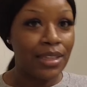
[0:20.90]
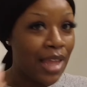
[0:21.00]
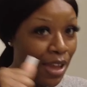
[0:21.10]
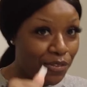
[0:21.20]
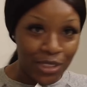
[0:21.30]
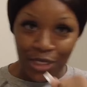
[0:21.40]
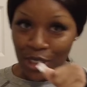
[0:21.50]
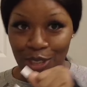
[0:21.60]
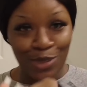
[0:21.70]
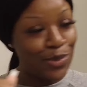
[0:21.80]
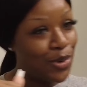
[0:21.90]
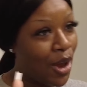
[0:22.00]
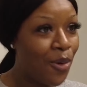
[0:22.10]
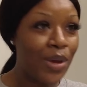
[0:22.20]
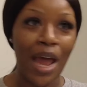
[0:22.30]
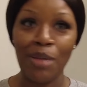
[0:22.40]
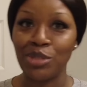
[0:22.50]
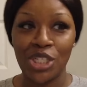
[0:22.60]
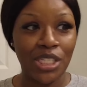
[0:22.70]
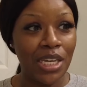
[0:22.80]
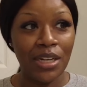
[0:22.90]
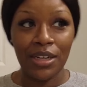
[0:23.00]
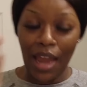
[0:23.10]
Life is just, you know, and I'm just here